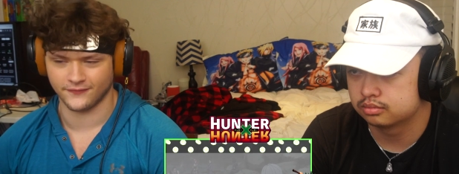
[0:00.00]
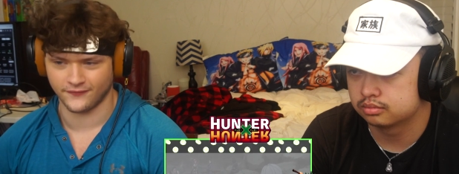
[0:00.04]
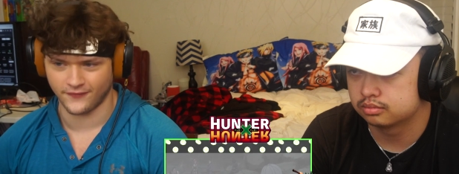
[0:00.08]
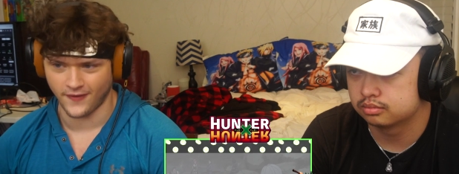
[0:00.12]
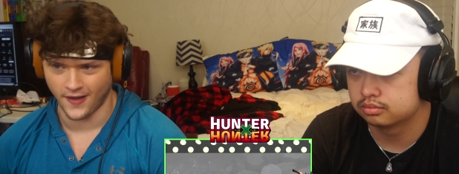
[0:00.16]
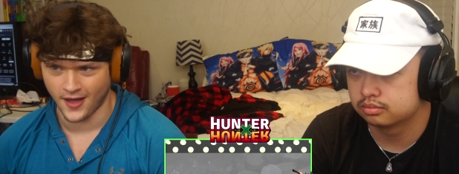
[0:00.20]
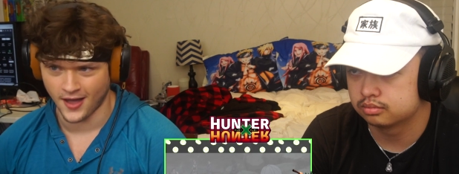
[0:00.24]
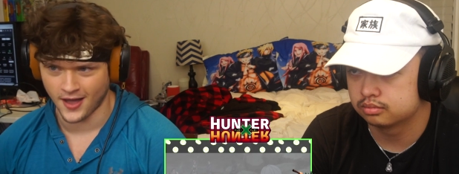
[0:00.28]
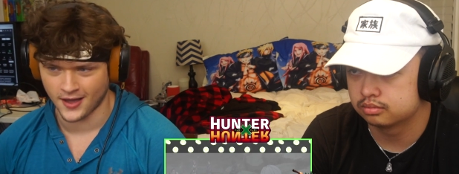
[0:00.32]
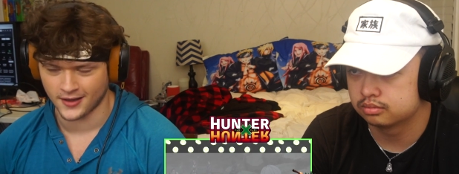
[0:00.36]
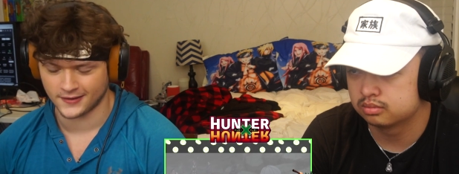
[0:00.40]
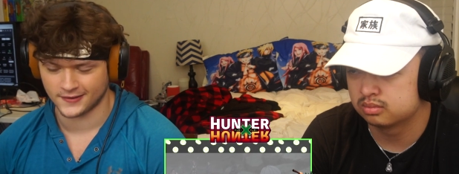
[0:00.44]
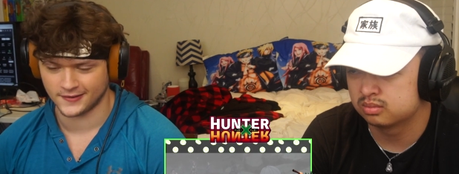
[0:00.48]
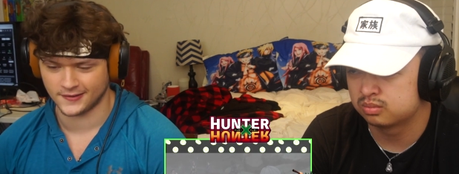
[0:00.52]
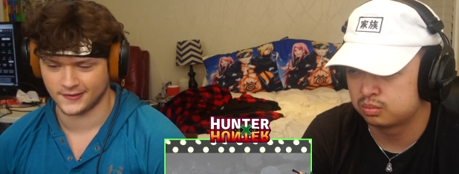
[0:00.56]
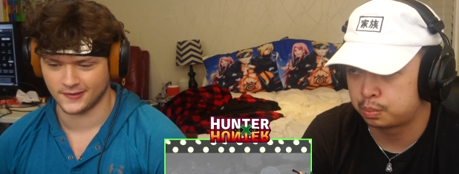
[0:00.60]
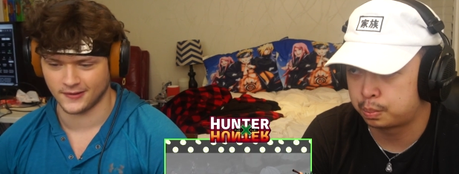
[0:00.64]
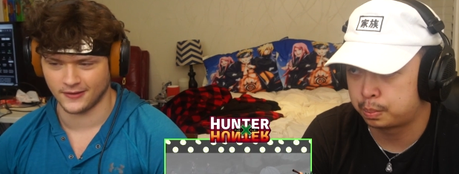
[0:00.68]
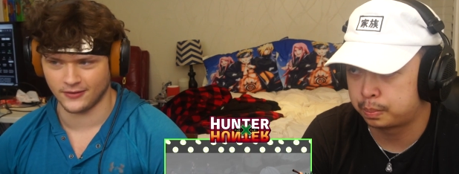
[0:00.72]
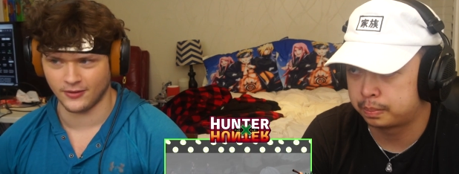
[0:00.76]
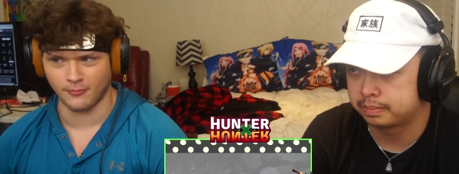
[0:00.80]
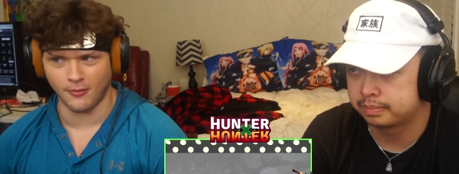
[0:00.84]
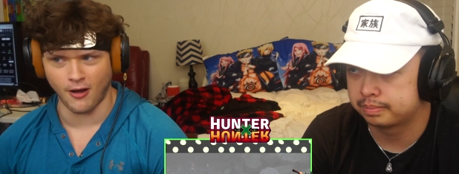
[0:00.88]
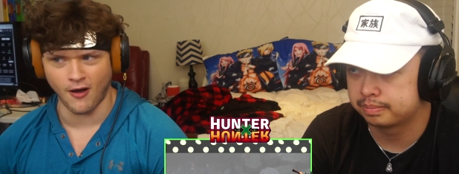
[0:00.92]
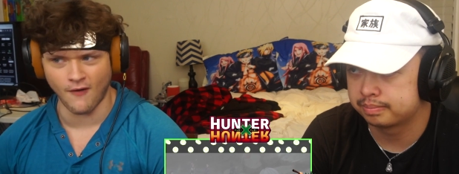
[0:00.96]
Speaker 1: Facts.
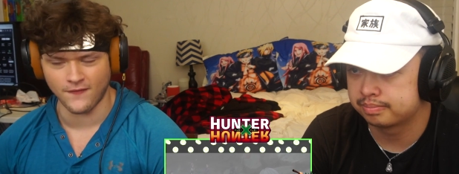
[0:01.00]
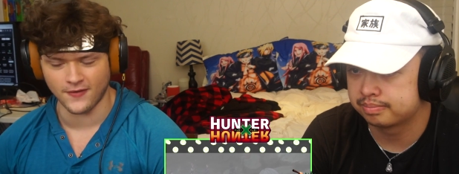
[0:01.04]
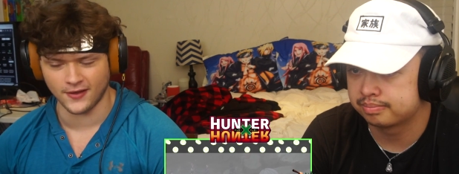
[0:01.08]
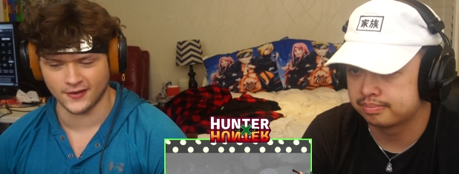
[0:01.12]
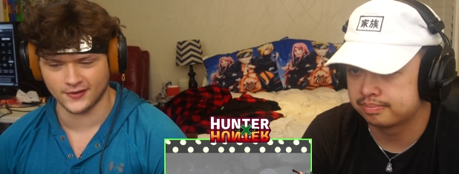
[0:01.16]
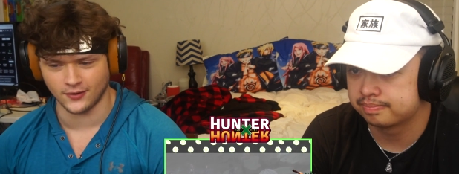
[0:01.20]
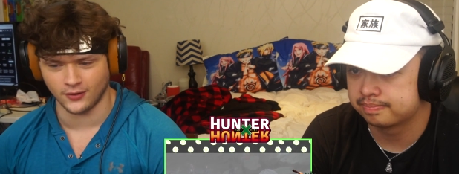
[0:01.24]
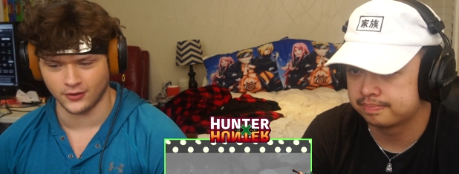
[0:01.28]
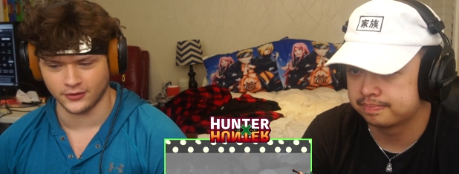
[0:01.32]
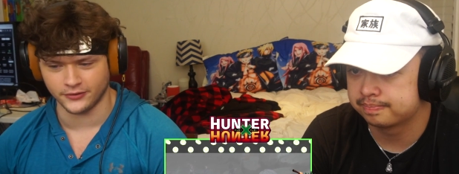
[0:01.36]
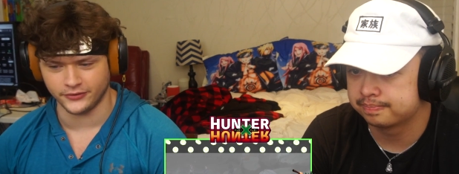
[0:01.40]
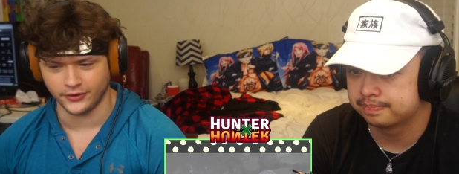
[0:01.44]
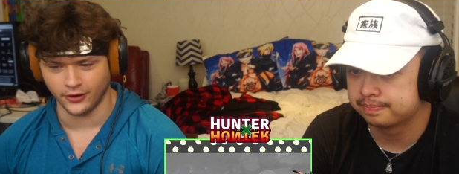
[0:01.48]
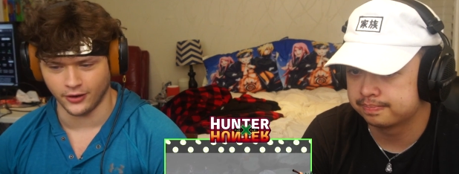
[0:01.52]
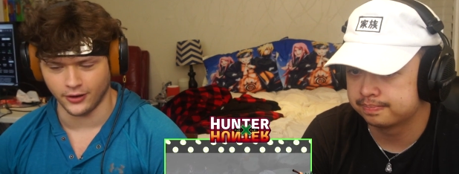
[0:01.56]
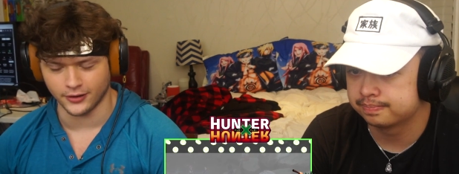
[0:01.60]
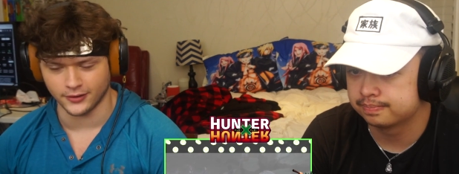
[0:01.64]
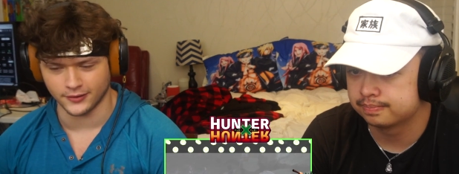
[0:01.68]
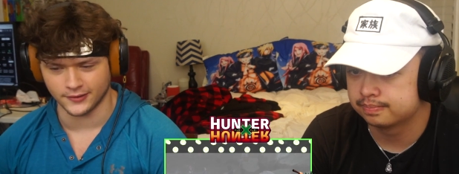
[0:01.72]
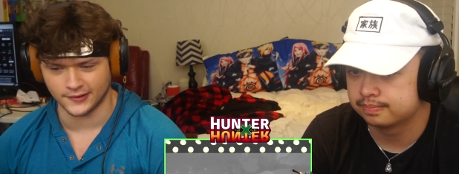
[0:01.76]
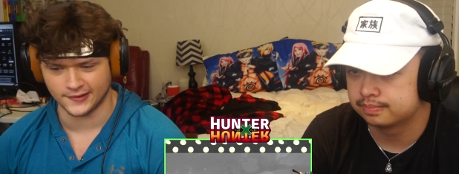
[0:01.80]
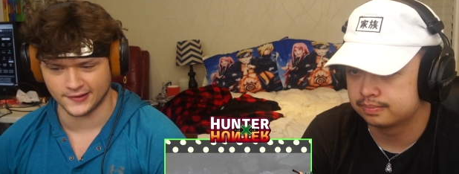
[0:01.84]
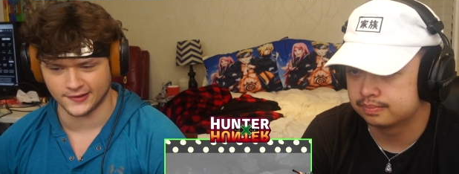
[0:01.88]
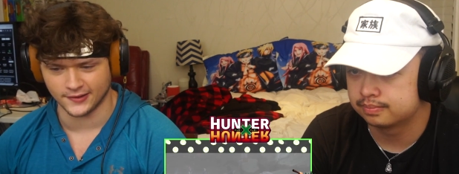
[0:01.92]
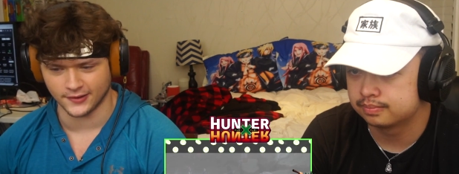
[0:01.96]
And the mafia is all
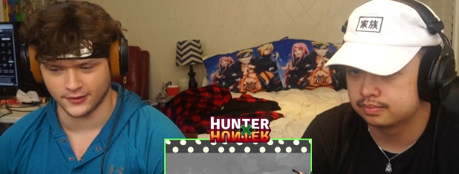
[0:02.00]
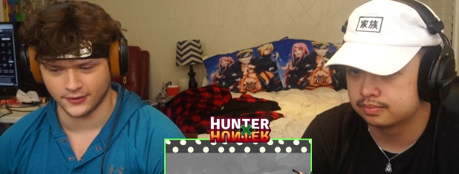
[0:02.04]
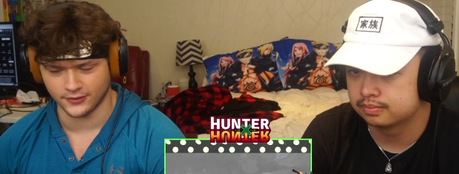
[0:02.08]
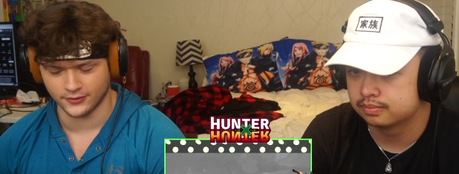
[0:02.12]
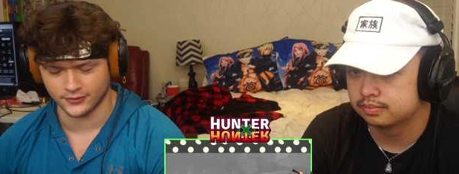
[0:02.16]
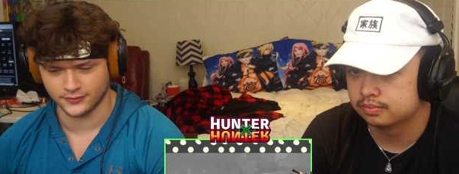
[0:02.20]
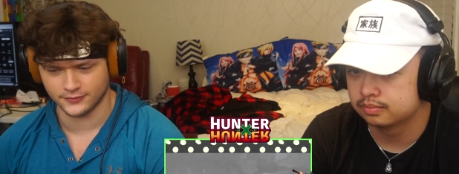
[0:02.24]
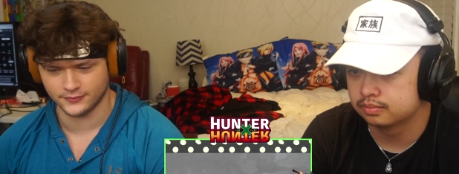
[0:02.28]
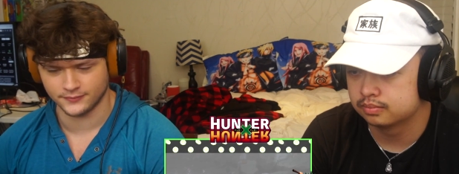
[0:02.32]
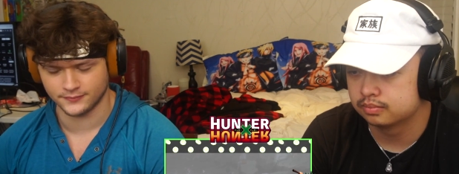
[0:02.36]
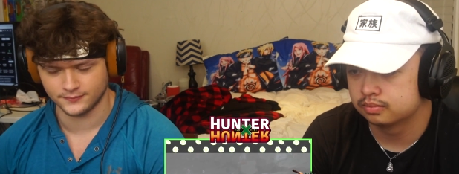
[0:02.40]
done, so.